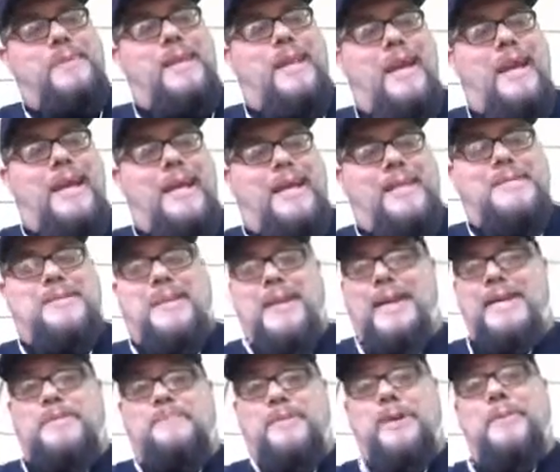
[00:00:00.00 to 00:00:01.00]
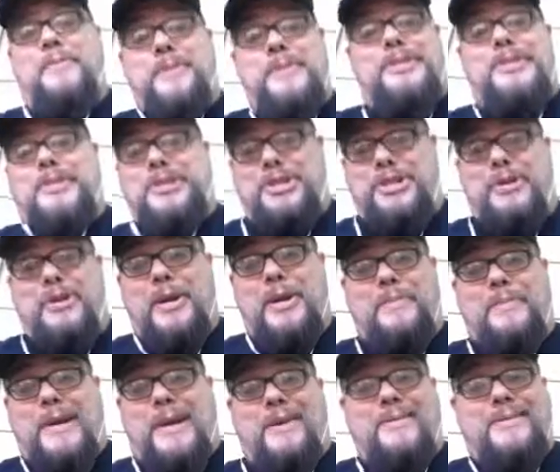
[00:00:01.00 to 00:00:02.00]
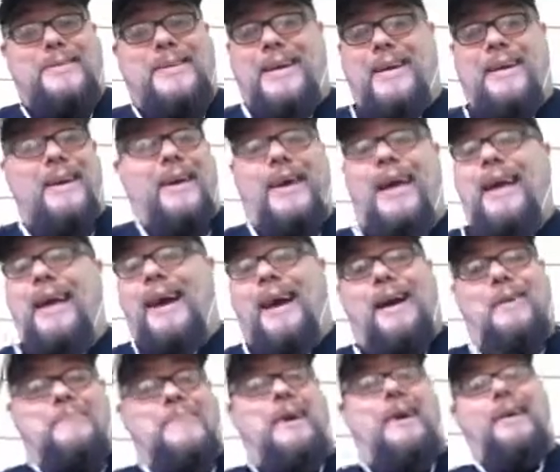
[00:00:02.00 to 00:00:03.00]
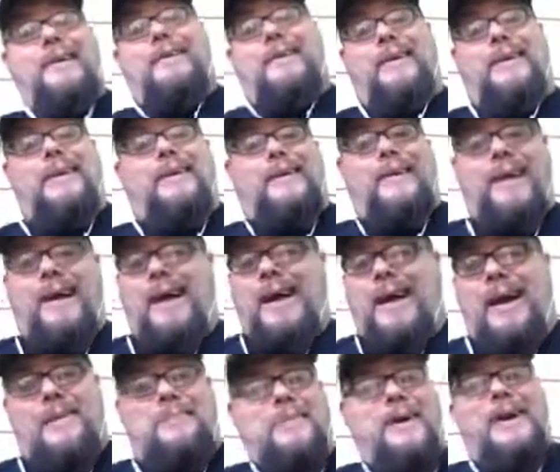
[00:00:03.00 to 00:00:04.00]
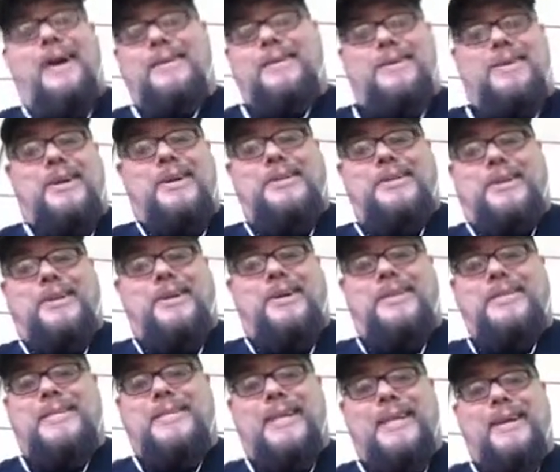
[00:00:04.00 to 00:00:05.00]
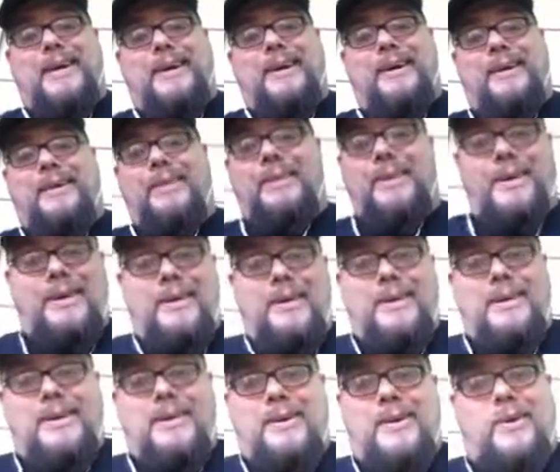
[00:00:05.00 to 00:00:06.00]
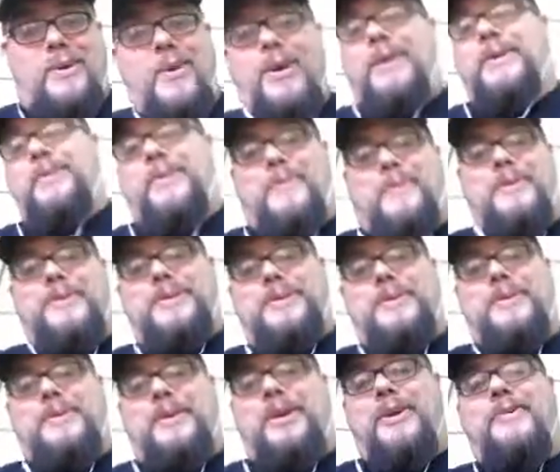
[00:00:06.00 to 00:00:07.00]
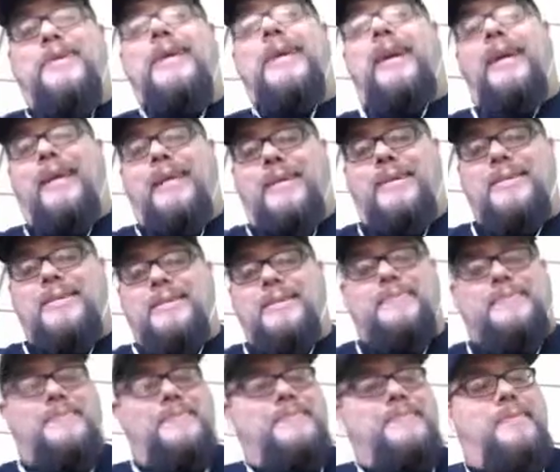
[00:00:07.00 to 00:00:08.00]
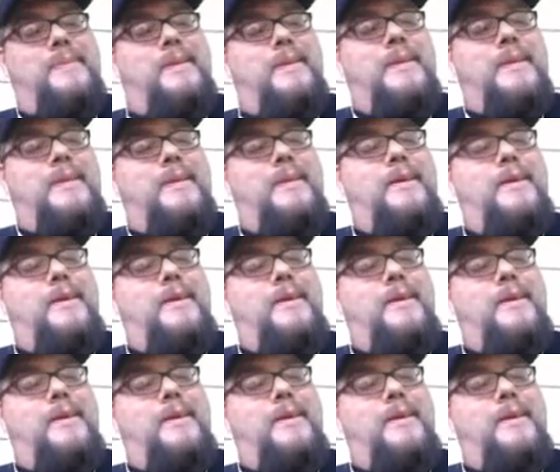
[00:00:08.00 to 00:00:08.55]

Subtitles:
And he's pretty much just shooting them down, saying, I'm not your leader, I'm not in charge of your silly cult, quit doing what you're doing, you're ridiculous. And